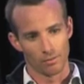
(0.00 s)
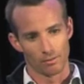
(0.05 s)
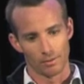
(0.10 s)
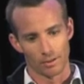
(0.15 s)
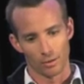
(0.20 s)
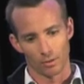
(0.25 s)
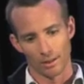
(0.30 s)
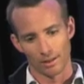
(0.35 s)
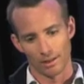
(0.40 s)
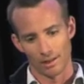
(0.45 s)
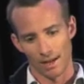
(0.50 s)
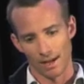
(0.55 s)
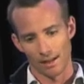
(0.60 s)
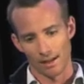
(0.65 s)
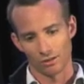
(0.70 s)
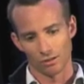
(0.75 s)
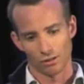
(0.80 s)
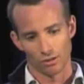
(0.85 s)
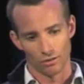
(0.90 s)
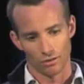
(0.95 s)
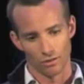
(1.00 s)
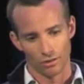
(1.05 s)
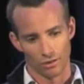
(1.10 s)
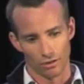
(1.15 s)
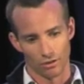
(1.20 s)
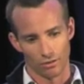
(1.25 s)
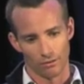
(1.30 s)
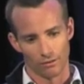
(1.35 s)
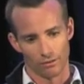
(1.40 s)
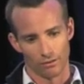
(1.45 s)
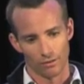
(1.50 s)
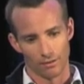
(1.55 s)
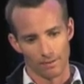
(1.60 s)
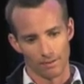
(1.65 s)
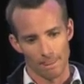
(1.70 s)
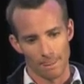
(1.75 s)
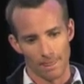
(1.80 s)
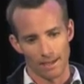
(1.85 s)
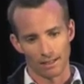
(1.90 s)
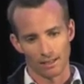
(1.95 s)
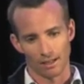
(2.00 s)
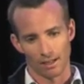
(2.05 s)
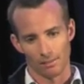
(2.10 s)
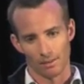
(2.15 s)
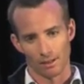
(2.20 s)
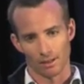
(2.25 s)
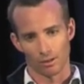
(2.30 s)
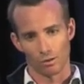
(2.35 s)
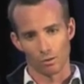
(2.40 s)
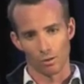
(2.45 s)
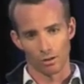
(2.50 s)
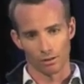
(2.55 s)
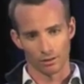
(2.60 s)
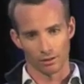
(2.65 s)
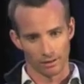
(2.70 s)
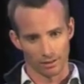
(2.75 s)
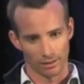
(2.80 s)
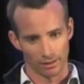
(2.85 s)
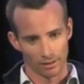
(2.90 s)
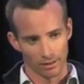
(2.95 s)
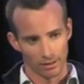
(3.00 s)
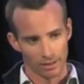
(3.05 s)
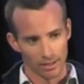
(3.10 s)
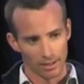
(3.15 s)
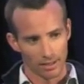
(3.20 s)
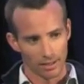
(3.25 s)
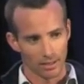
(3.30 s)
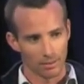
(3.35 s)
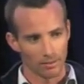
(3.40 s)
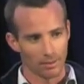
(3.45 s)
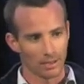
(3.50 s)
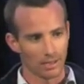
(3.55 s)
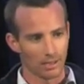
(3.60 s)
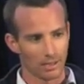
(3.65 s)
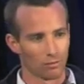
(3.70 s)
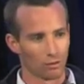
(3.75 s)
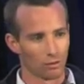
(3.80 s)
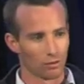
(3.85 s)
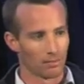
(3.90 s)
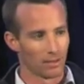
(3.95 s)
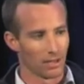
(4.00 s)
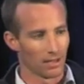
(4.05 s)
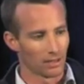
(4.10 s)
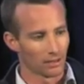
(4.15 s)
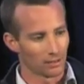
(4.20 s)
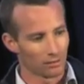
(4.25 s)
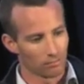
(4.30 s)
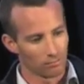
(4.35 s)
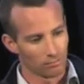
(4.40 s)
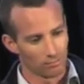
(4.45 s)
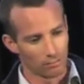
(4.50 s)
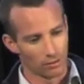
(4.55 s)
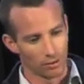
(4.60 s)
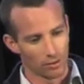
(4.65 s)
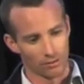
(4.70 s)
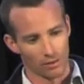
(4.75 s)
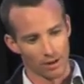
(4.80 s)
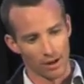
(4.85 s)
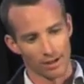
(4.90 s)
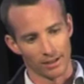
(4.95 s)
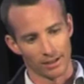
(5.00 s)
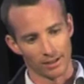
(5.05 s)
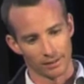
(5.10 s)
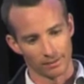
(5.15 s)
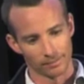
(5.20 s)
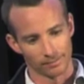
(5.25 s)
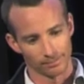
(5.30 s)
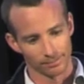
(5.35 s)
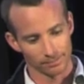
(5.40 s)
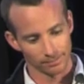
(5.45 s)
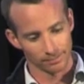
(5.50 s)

between the attitudes of income inequality. To me, it's more about providing